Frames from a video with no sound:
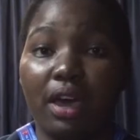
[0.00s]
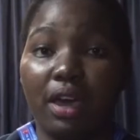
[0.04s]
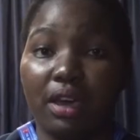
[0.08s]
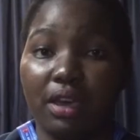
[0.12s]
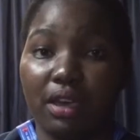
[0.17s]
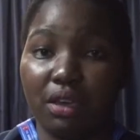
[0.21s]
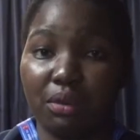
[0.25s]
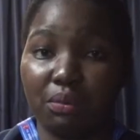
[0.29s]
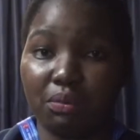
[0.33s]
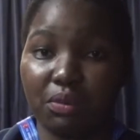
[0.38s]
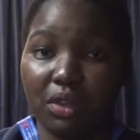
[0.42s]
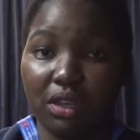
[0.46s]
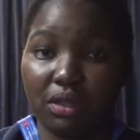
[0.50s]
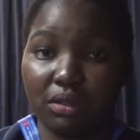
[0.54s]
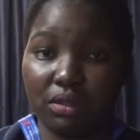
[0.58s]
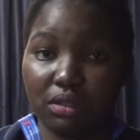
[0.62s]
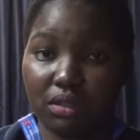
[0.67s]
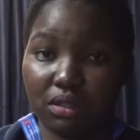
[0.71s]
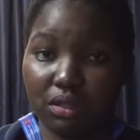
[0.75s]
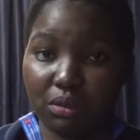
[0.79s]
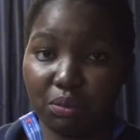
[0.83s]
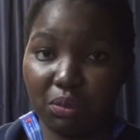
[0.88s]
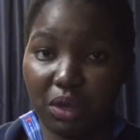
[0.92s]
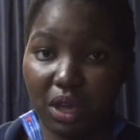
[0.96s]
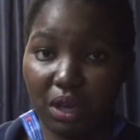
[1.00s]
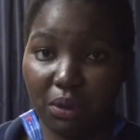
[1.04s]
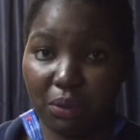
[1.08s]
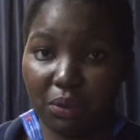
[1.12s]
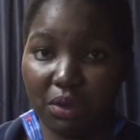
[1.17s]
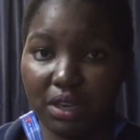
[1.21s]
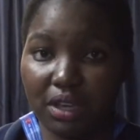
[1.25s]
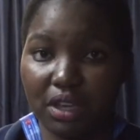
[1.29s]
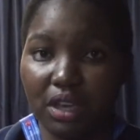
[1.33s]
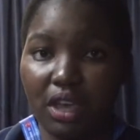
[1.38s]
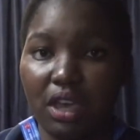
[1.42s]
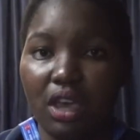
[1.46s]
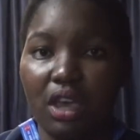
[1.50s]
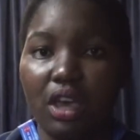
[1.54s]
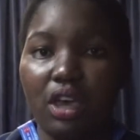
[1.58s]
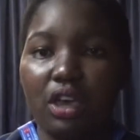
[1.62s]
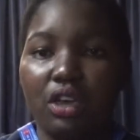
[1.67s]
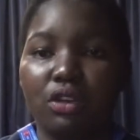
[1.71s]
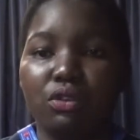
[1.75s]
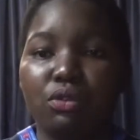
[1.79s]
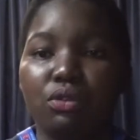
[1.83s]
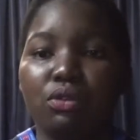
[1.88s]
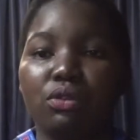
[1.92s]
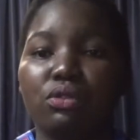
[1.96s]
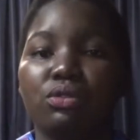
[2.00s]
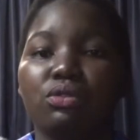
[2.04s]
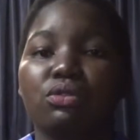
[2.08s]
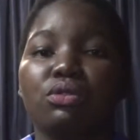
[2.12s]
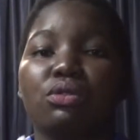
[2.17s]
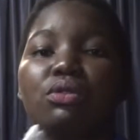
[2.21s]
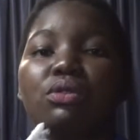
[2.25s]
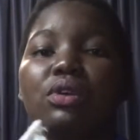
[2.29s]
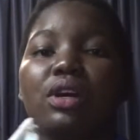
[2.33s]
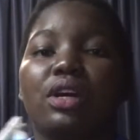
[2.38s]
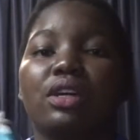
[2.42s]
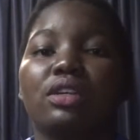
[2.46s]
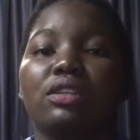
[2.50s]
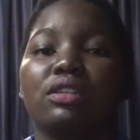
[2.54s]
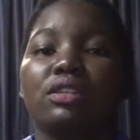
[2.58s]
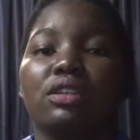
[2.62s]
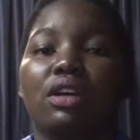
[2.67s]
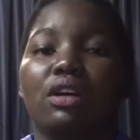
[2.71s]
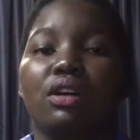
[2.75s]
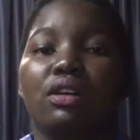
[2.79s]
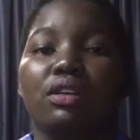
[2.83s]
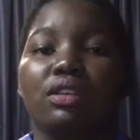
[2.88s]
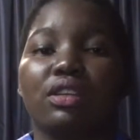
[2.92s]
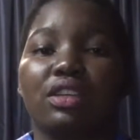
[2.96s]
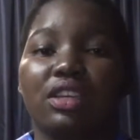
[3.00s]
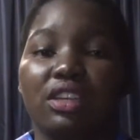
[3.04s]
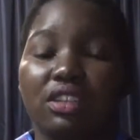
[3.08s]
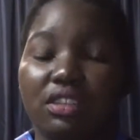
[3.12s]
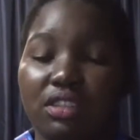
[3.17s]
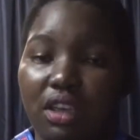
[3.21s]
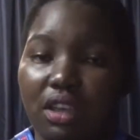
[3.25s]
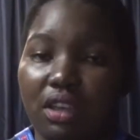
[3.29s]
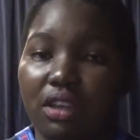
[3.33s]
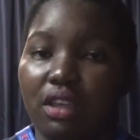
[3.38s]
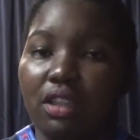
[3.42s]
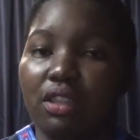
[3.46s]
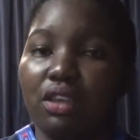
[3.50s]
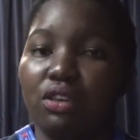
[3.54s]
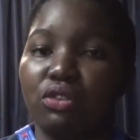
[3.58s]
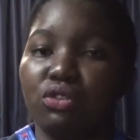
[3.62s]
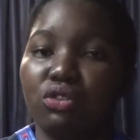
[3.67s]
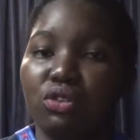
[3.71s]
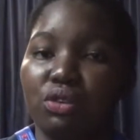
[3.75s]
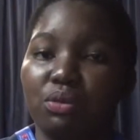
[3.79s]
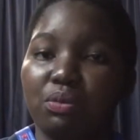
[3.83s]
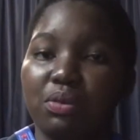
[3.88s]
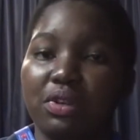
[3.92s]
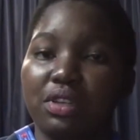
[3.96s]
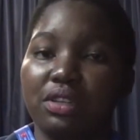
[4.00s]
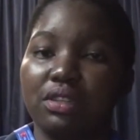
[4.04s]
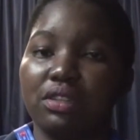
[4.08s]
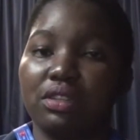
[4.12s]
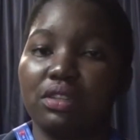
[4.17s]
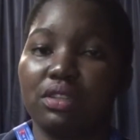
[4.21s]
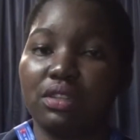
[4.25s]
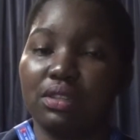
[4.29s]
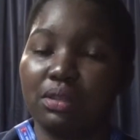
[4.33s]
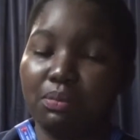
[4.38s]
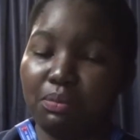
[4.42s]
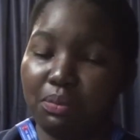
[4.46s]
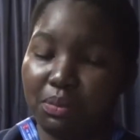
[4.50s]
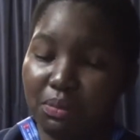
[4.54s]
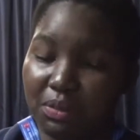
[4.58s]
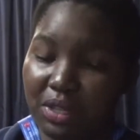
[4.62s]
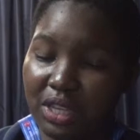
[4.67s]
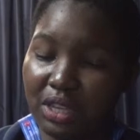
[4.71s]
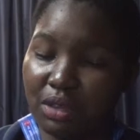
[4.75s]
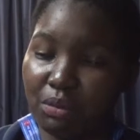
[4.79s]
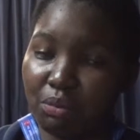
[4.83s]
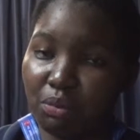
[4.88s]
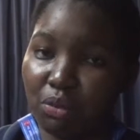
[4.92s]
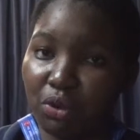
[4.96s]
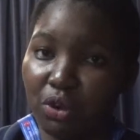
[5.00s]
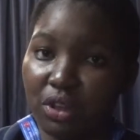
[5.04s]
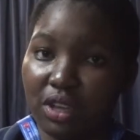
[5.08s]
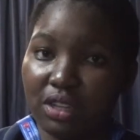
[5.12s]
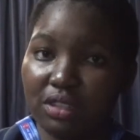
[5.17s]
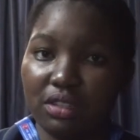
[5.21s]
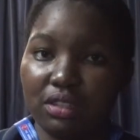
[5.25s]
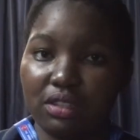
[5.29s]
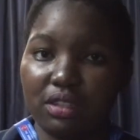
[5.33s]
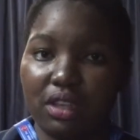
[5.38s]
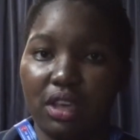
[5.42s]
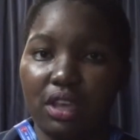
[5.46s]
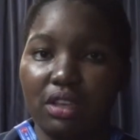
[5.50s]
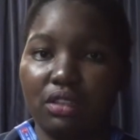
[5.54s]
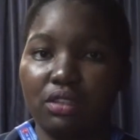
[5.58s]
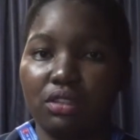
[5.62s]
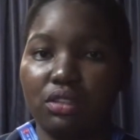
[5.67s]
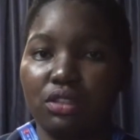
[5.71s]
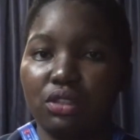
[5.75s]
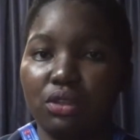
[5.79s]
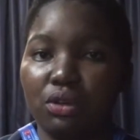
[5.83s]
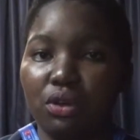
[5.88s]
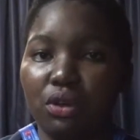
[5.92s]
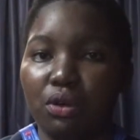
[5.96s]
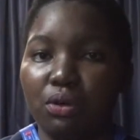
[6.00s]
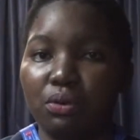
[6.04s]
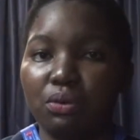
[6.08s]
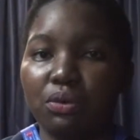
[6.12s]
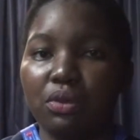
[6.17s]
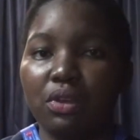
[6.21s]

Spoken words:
I am at my work, and also I shall get another job and be employed in NGO.